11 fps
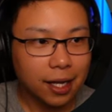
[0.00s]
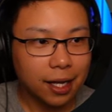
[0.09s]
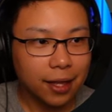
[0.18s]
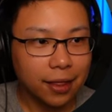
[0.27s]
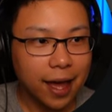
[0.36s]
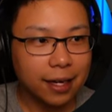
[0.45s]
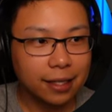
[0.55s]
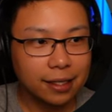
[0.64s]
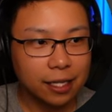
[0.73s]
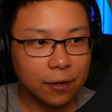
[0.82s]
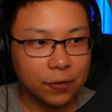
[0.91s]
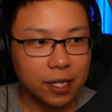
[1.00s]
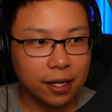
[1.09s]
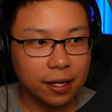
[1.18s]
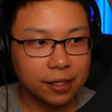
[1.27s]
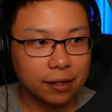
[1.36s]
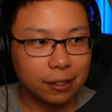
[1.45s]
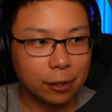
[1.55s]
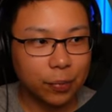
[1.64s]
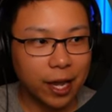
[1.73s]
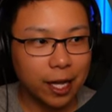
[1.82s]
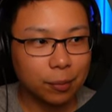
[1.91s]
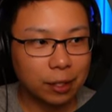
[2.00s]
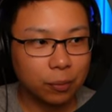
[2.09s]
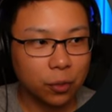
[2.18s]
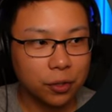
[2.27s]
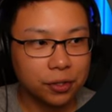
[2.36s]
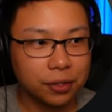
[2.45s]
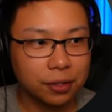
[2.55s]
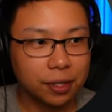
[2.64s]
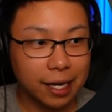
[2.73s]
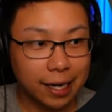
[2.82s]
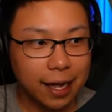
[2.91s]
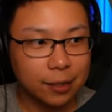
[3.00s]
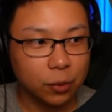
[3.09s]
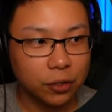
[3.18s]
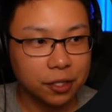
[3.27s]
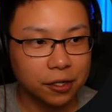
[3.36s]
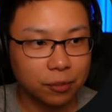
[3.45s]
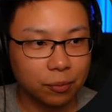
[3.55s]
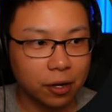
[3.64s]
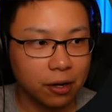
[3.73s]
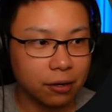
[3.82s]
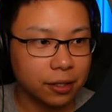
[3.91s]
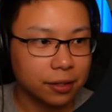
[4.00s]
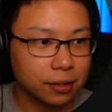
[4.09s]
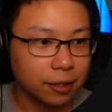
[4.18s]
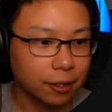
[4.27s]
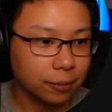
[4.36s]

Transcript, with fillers: That itself is not necessarily bad, but it more is, it adds more tiers of progress. Yeah.